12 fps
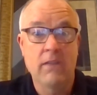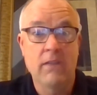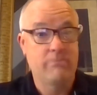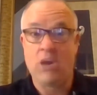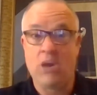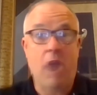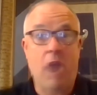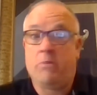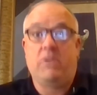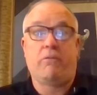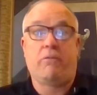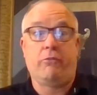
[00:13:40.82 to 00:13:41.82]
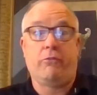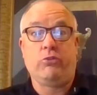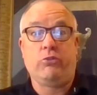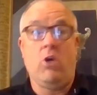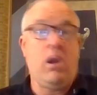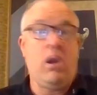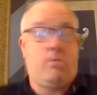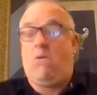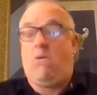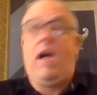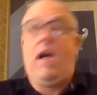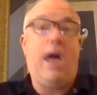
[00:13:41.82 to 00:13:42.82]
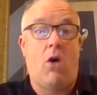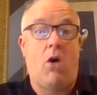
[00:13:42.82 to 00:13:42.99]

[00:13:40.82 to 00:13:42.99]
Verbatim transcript: You know, I would be their first one. Wow.